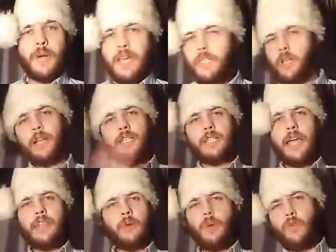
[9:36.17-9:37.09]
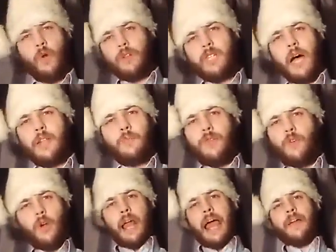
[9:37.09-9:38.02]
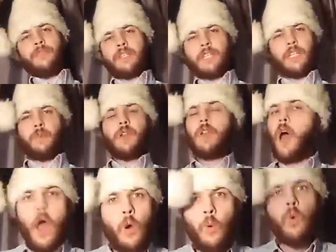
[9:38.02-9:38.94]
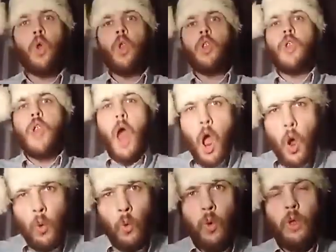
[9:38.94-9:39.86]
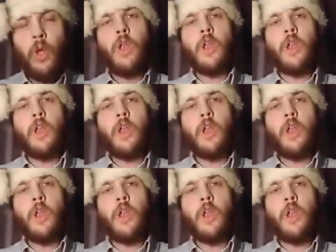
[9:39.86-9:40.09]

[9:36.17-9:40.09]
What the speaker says: but he's going to say that we've all had this experience. No.